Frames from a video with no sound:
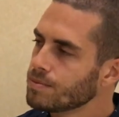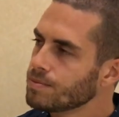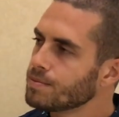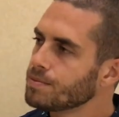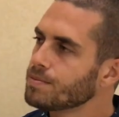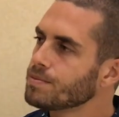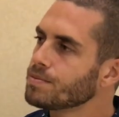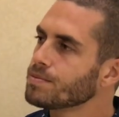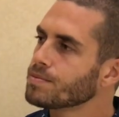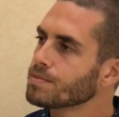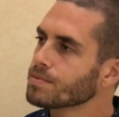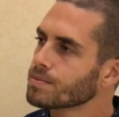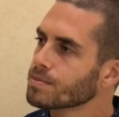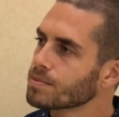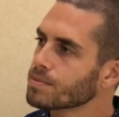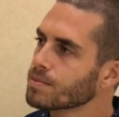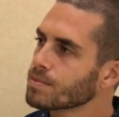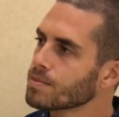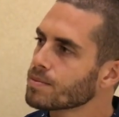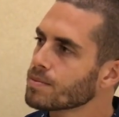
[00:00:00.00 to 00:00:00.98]

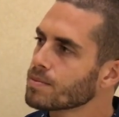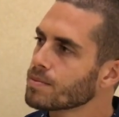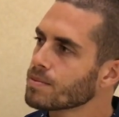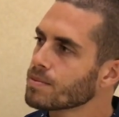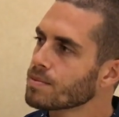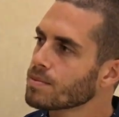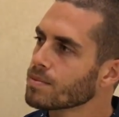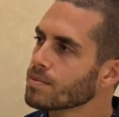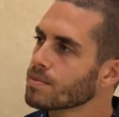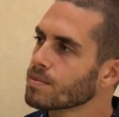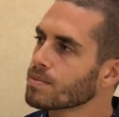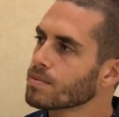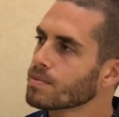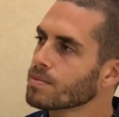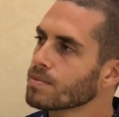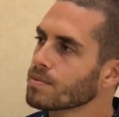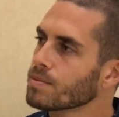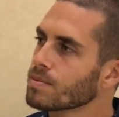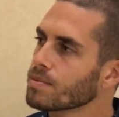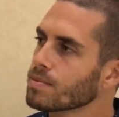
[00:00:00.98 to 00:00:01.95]

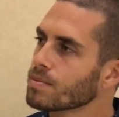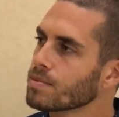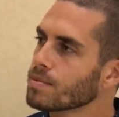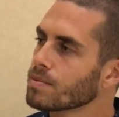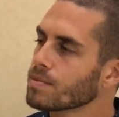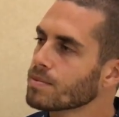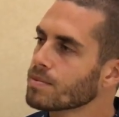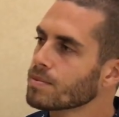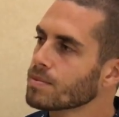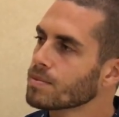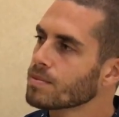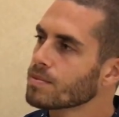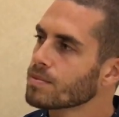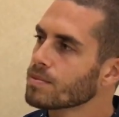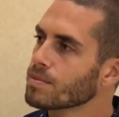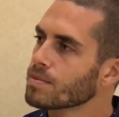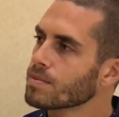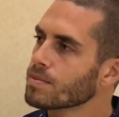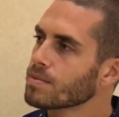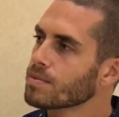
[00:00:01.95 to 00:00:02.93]

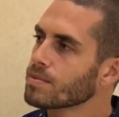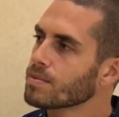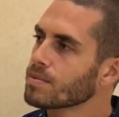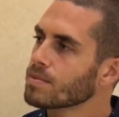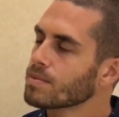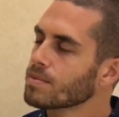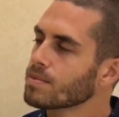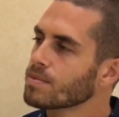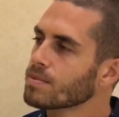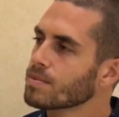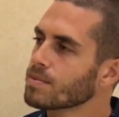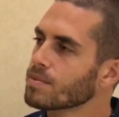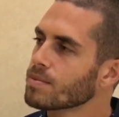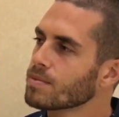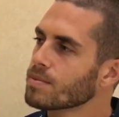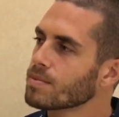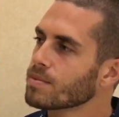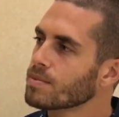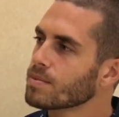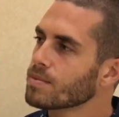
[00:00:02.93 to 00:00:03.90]

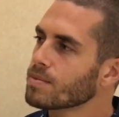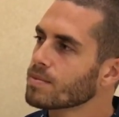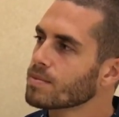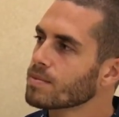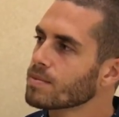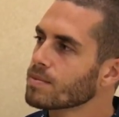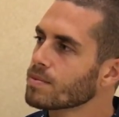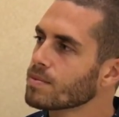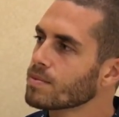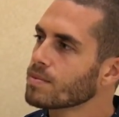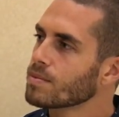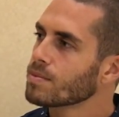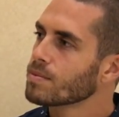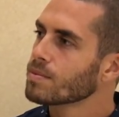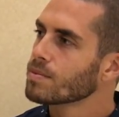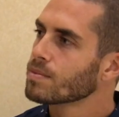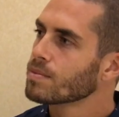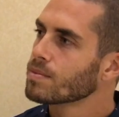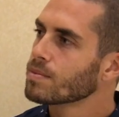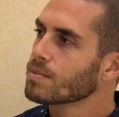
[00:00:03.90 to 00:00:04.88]

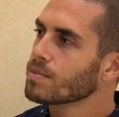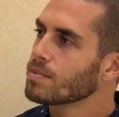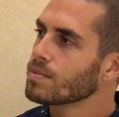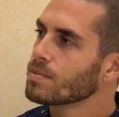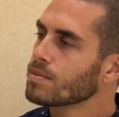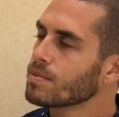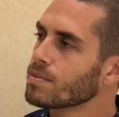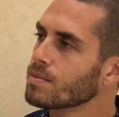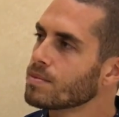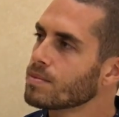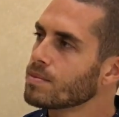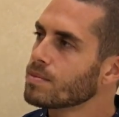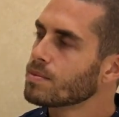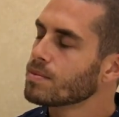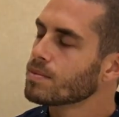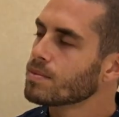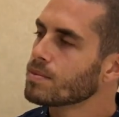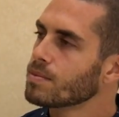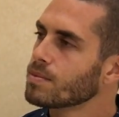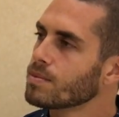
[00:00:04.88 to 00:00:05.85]

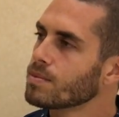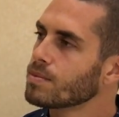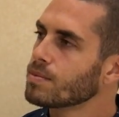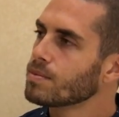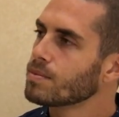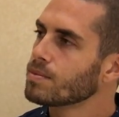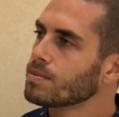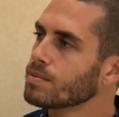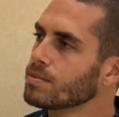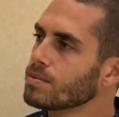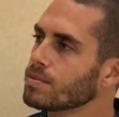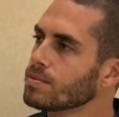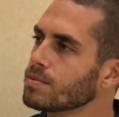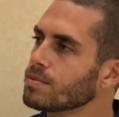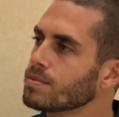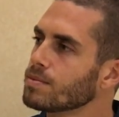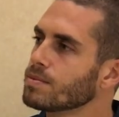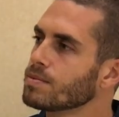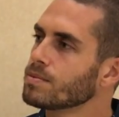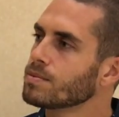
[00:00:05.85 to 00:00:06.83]

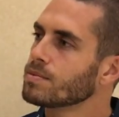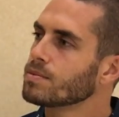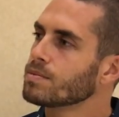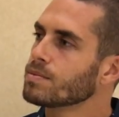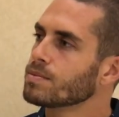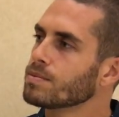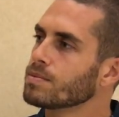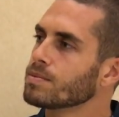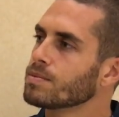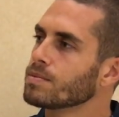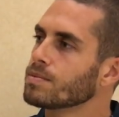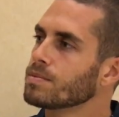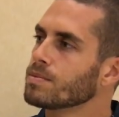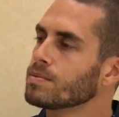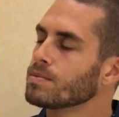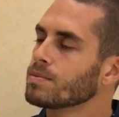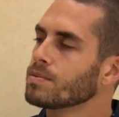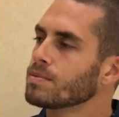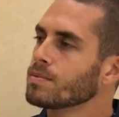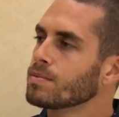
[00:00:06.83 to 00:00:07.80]

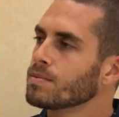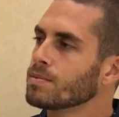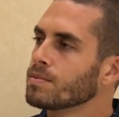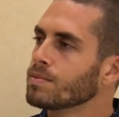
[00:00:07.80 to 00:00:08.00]
[no speech]